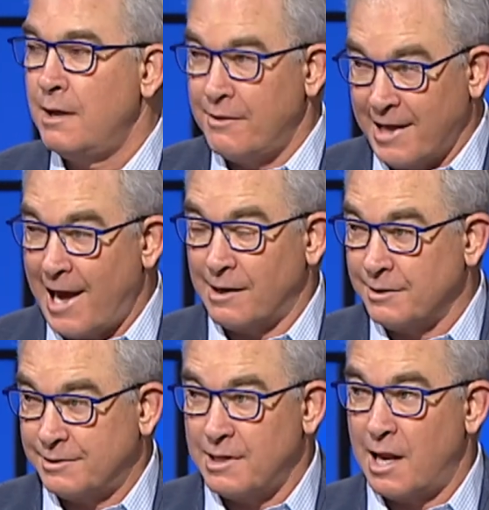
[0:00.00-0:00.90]
the
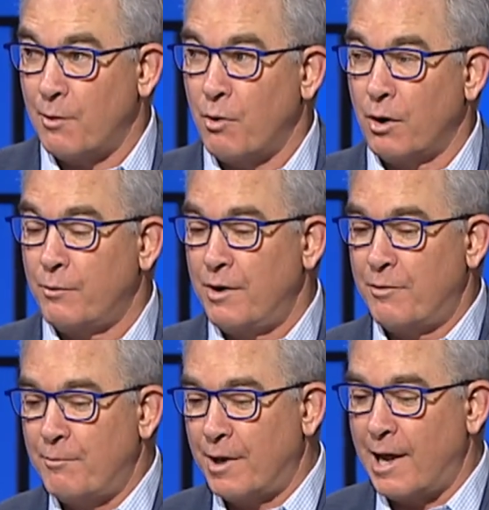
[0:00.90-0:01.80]
analysts that I work
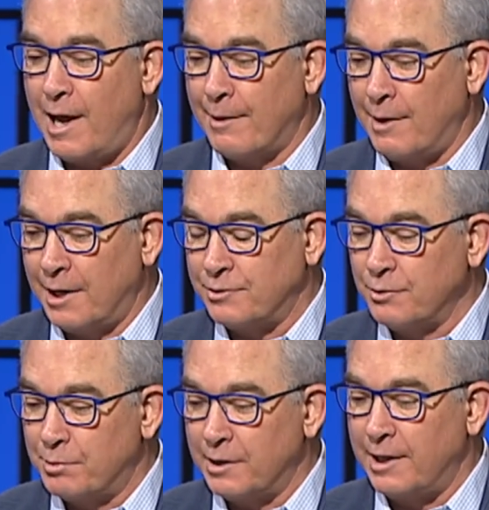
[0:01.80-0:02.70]
with. But I do
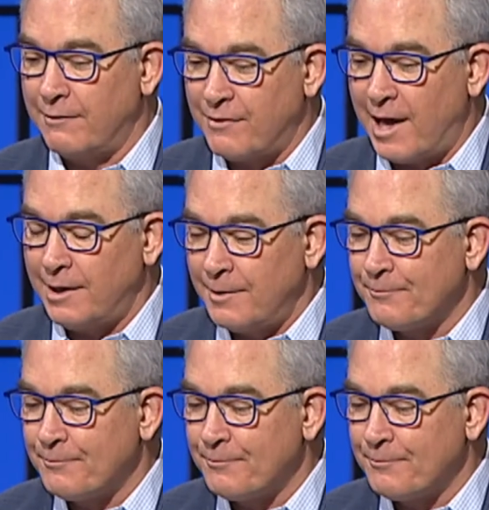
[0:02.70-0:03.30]
believe that